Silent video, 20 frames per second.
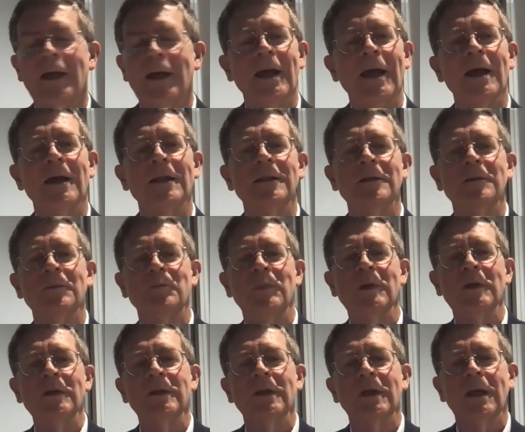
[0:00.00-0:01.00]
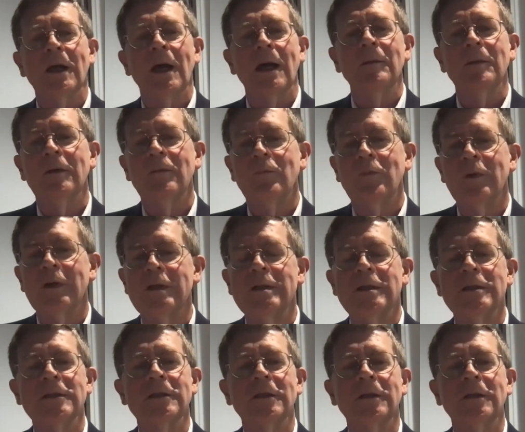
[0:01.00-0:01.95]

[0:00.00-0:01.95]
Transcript: add that build the kind of bridges